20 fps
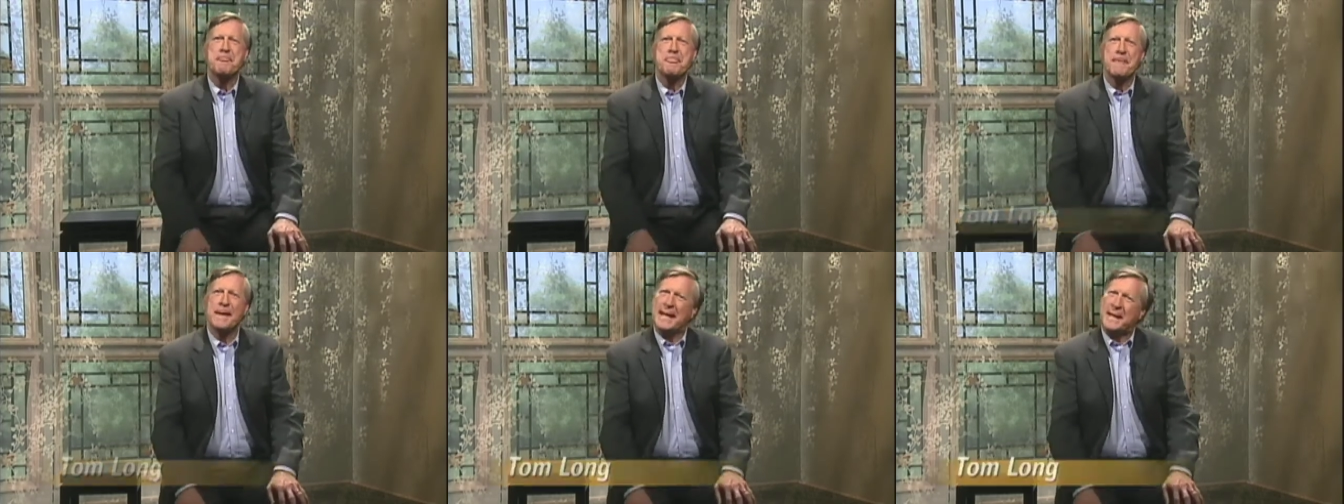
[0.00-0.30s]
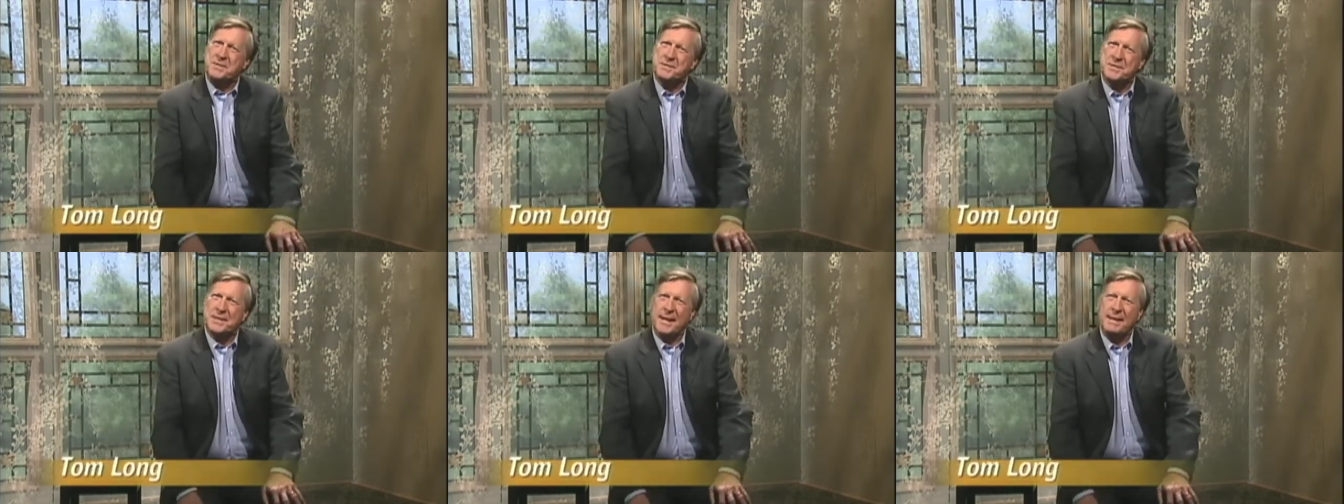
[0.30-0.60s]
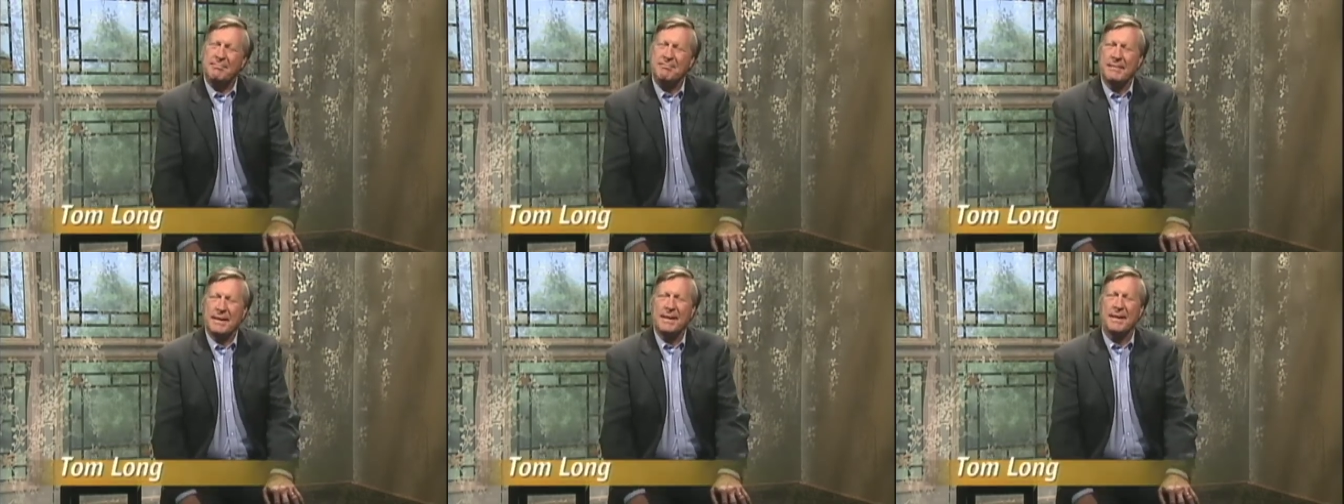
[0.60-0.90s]
he
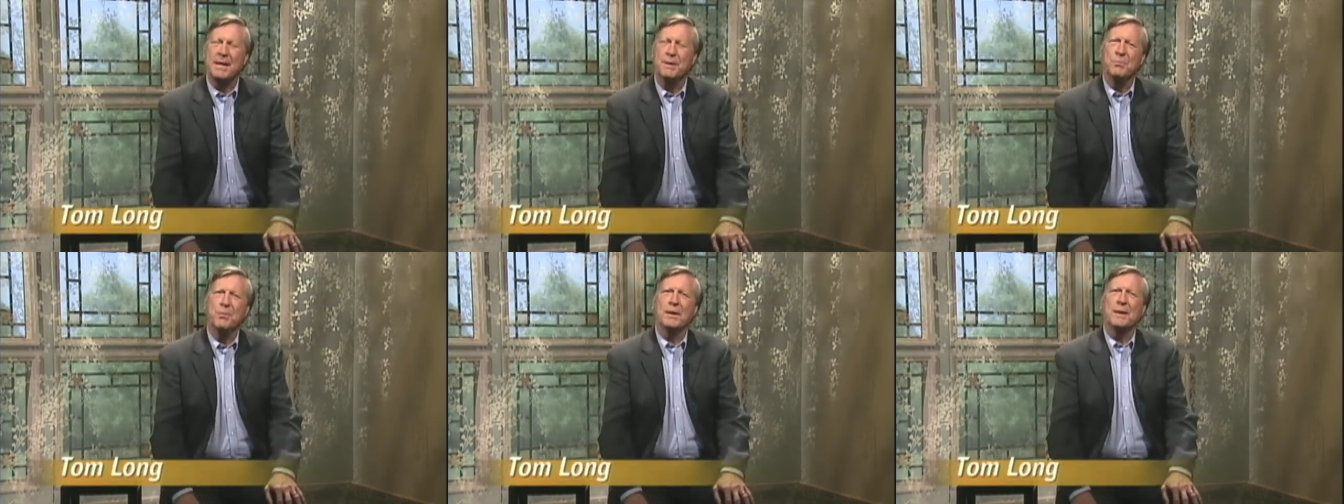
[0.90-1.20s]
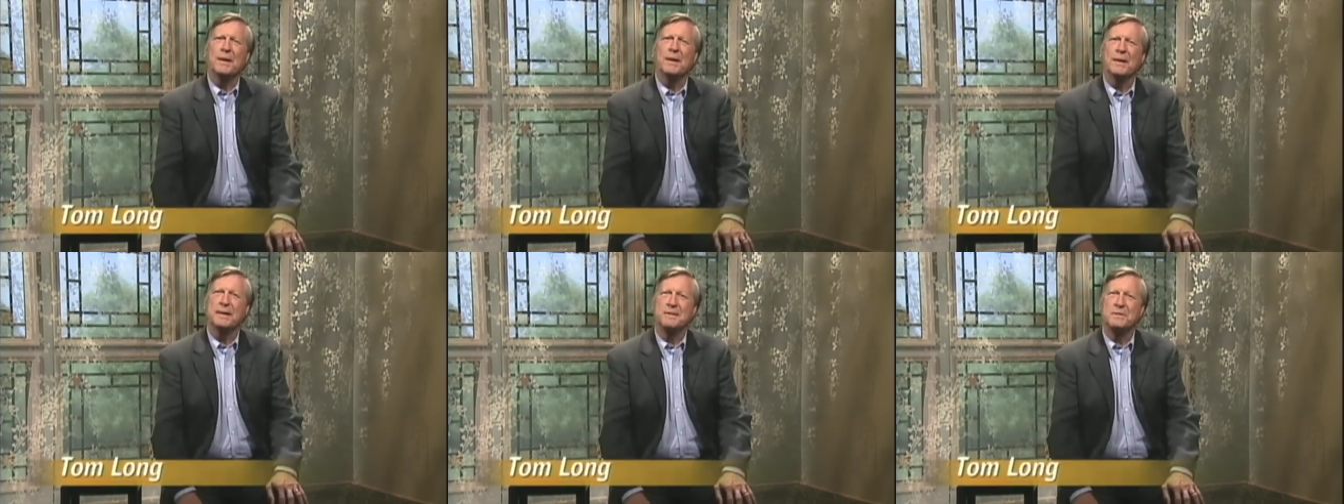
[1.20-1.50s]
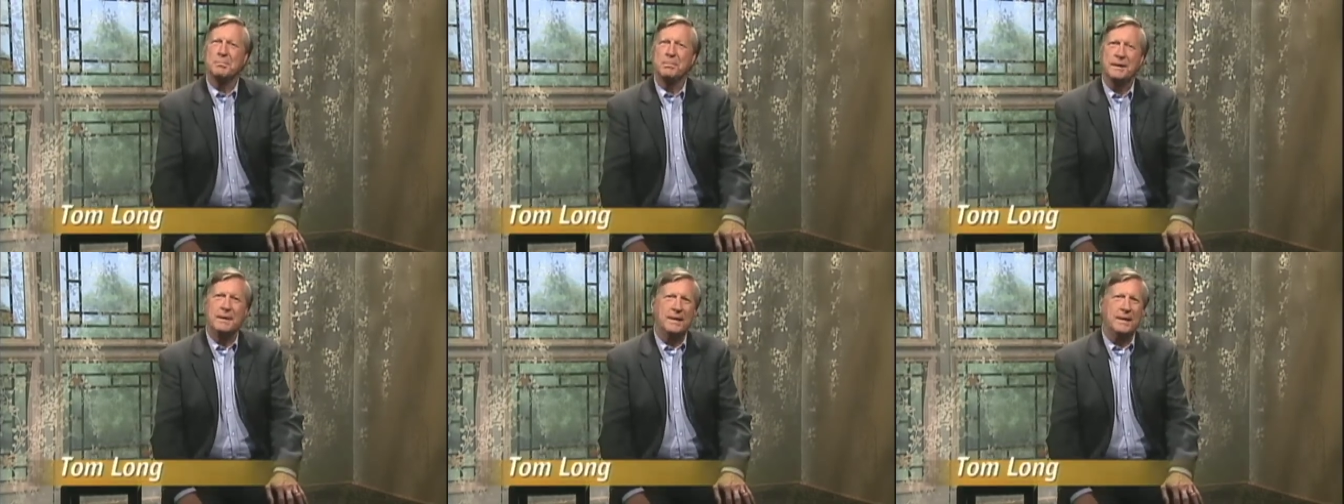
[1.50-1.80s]
said that he wanted it to
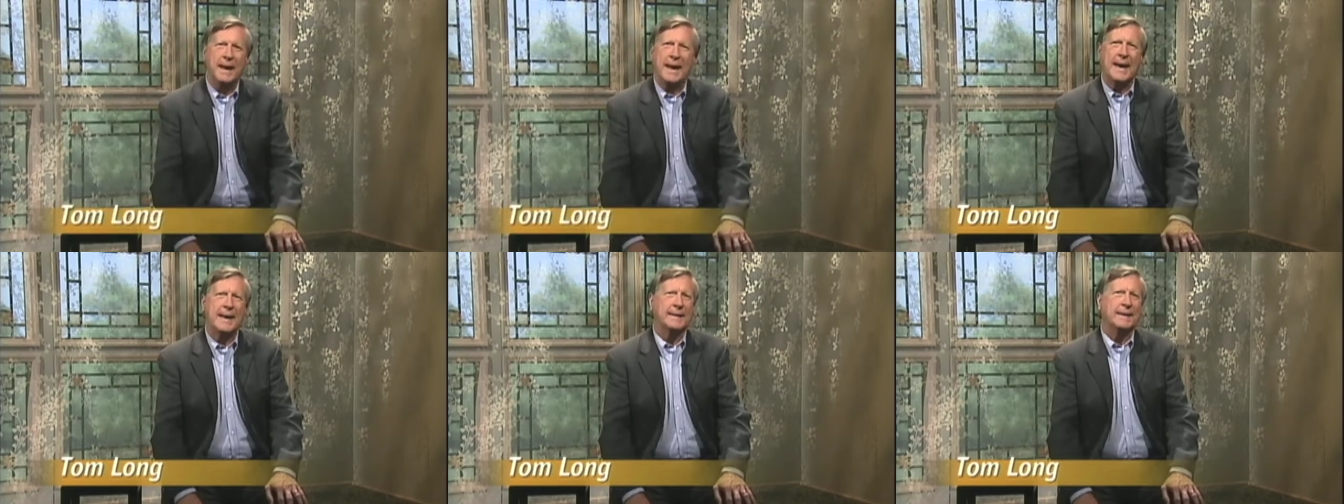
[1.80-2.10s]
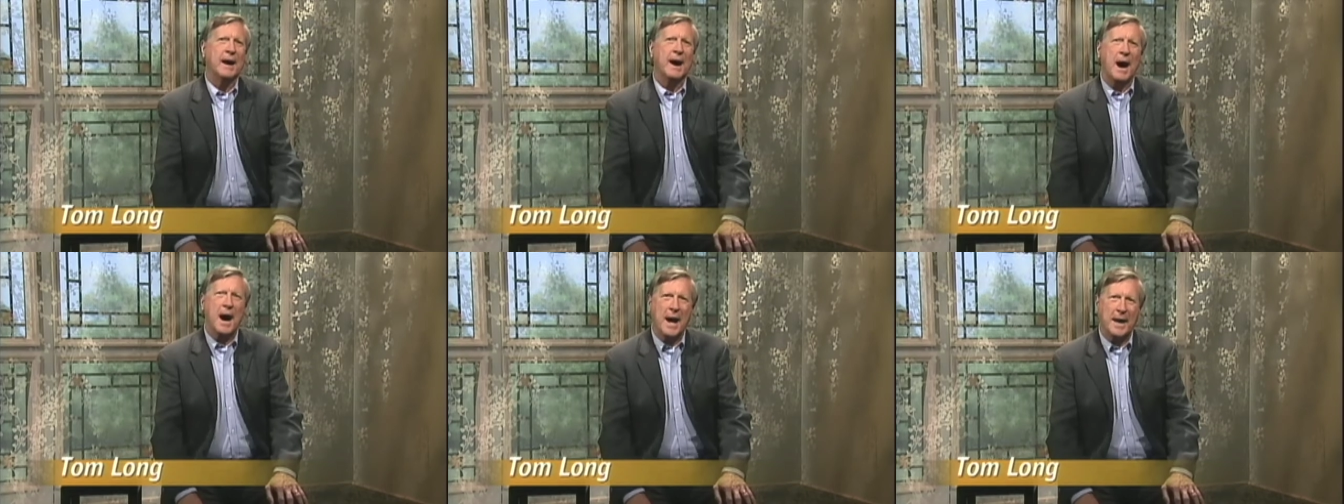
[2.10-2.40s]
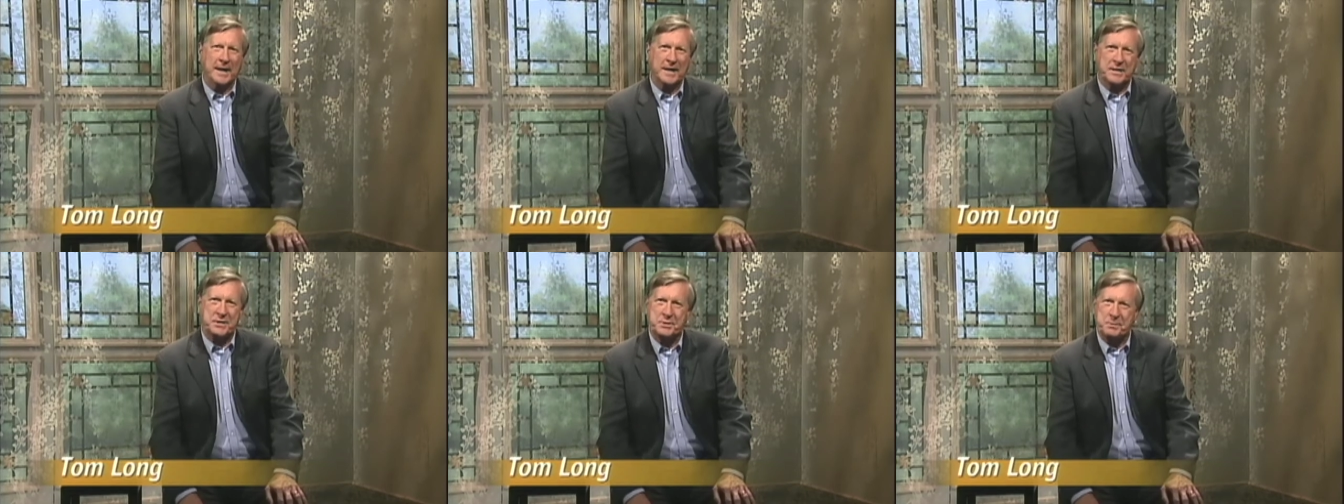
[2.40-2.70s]
be an
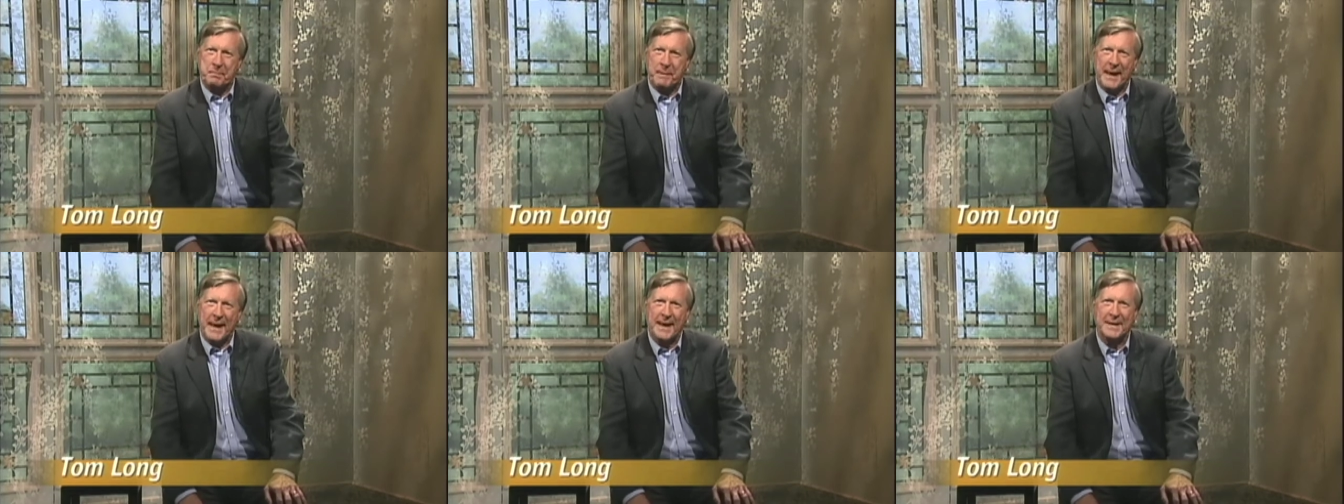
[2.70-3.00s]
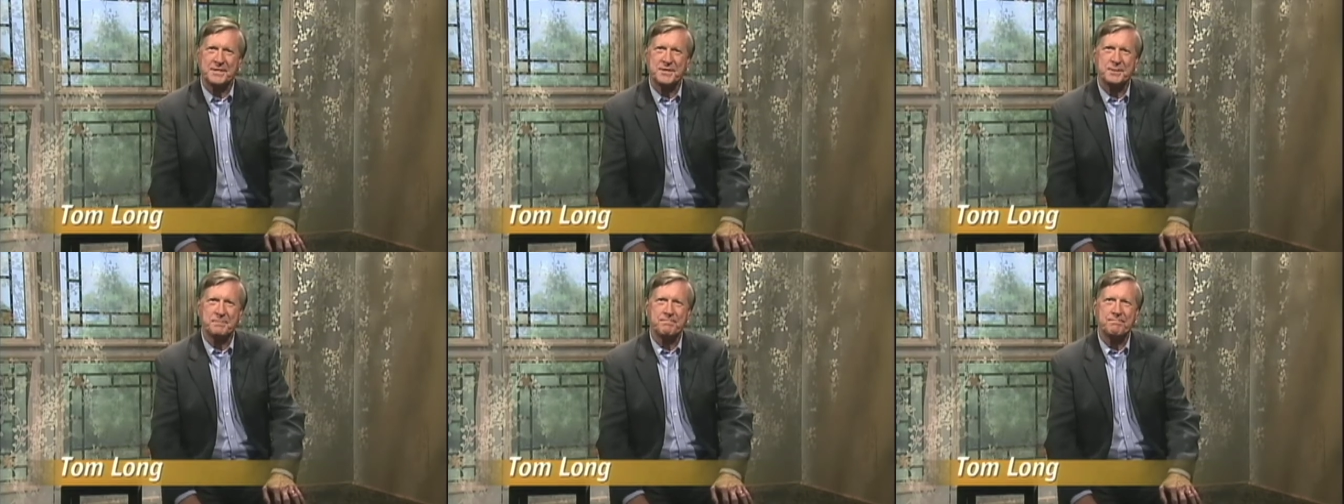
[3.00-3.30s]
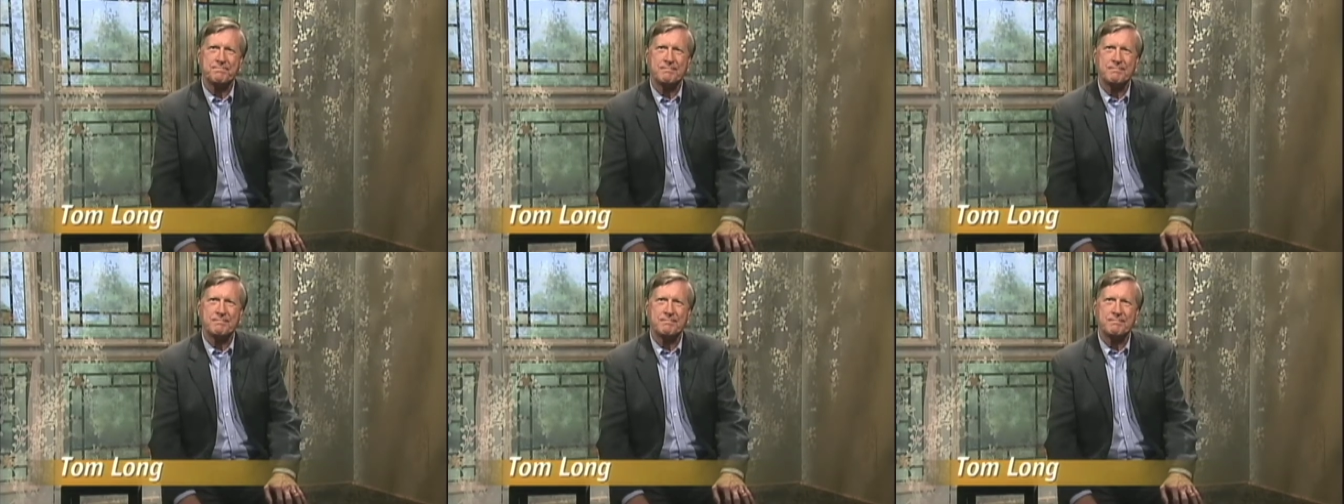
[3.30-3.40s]
honest mass.